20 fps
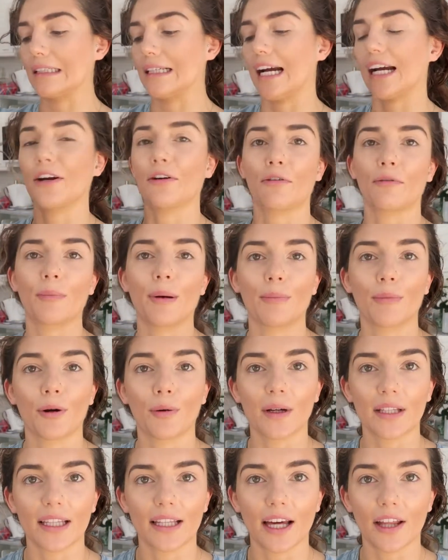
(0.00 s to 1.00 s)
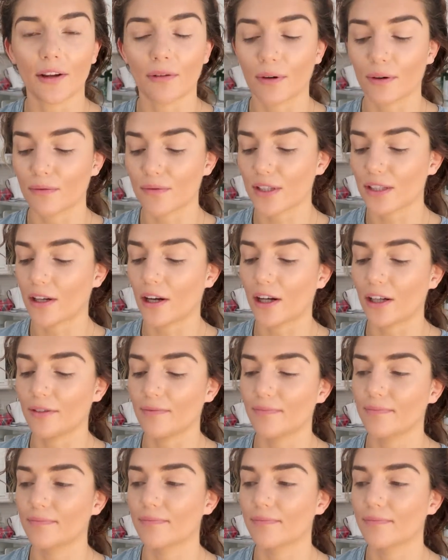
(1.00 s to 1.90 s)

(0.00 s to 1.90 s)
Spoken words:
I don't remember what the other one was called.